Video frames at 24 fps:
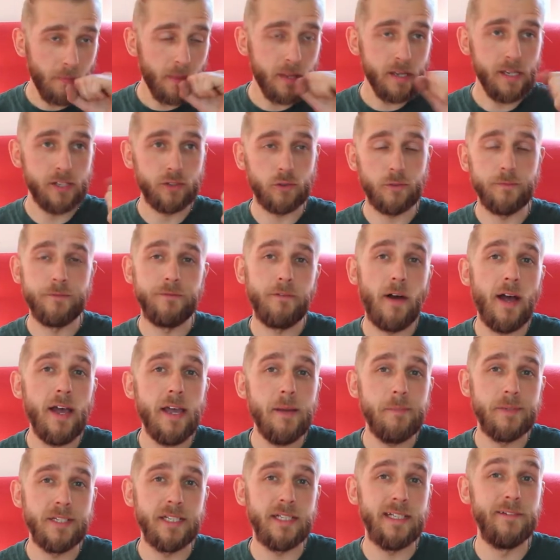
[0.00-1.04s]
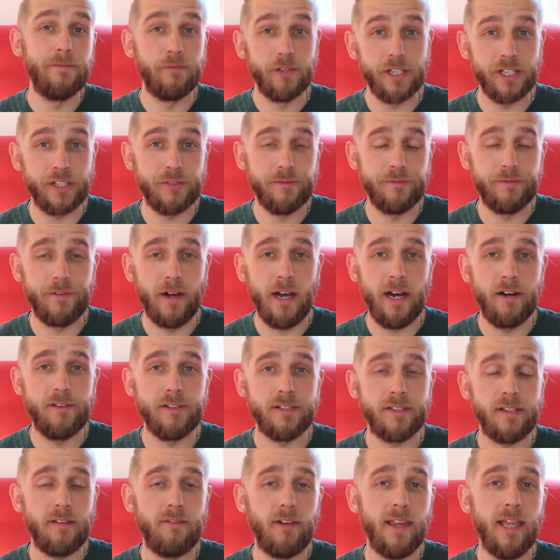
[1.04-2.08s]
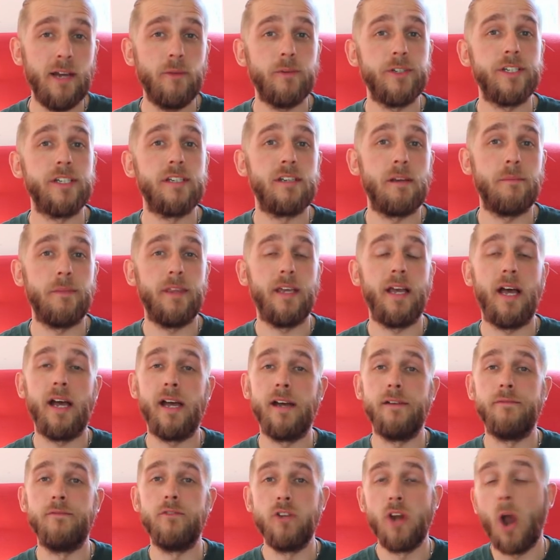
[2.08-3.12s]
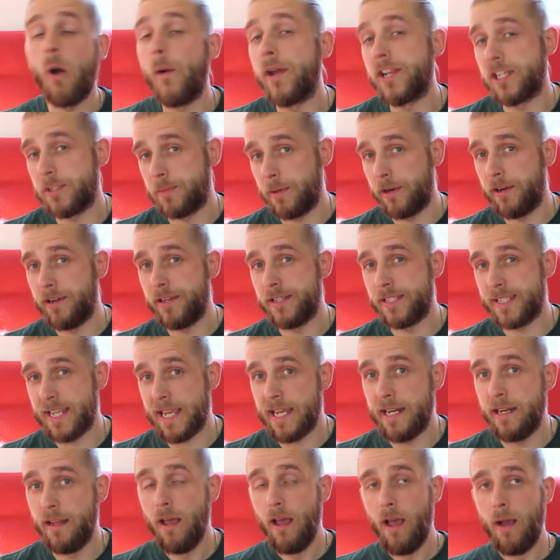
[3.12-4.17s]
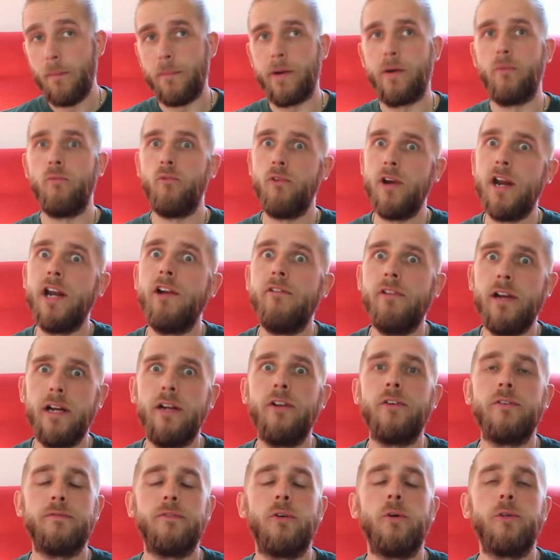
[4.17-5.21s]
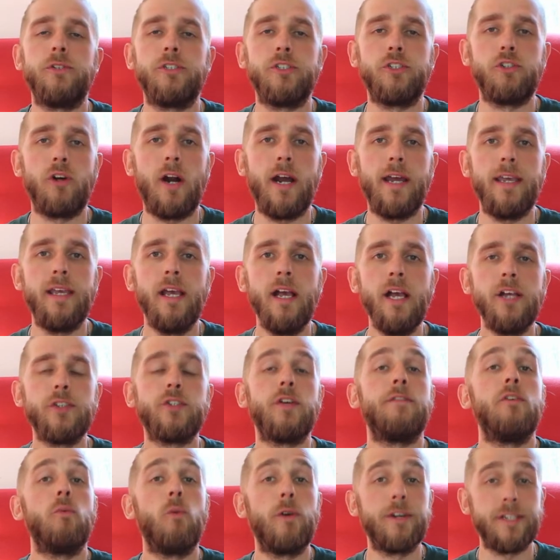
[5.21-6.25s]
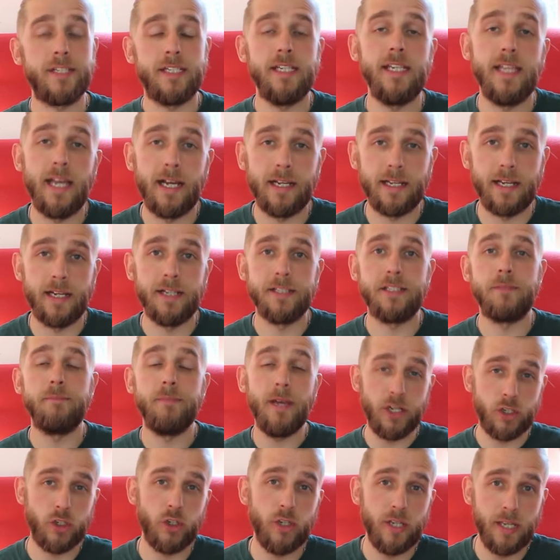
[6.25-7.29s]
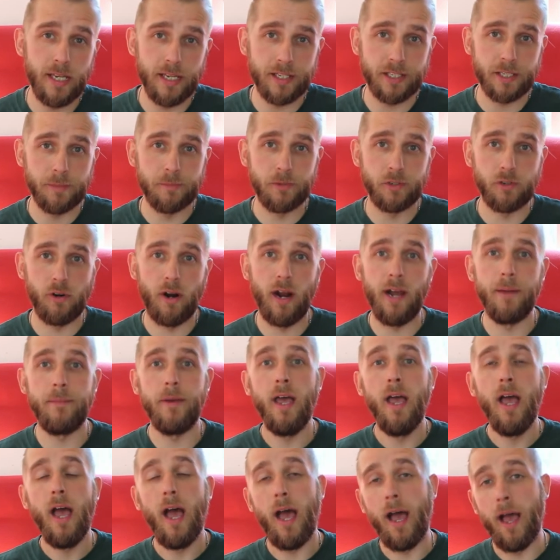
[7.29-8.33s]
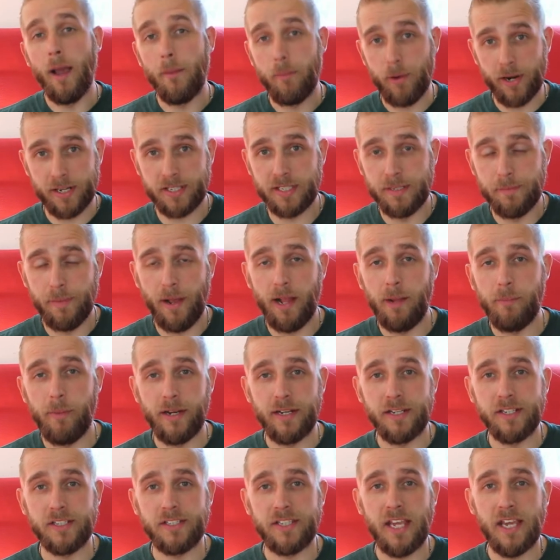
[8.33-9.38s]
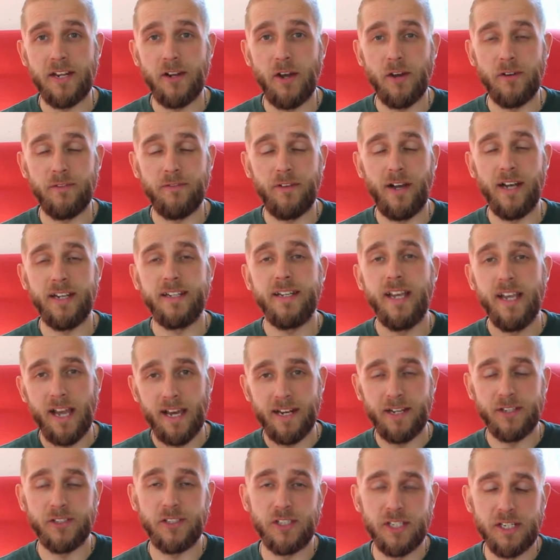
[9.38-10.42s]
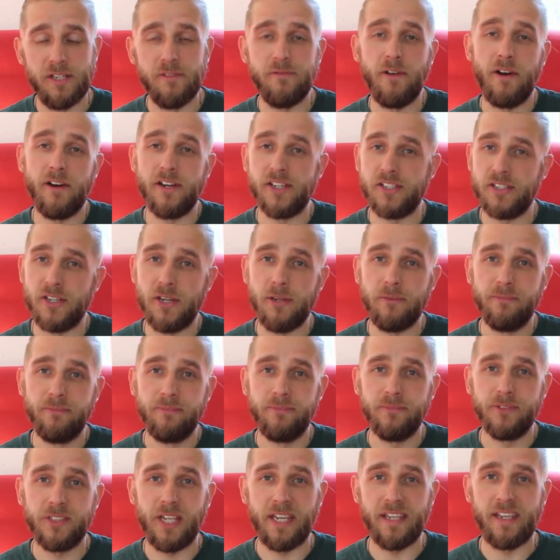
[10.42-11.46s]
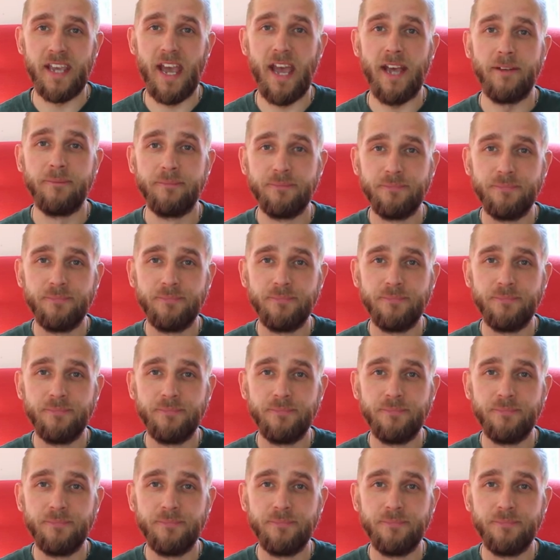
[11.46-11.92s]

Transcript: it's on fire, particularly friction fire and stuff like that, which is something I have no experience in, but I'm really, really looking forward to trying. So if you want to see that, guys, make sure you hit subscribe, press the bell button to stay notified, and I'll see you very soon. Take care.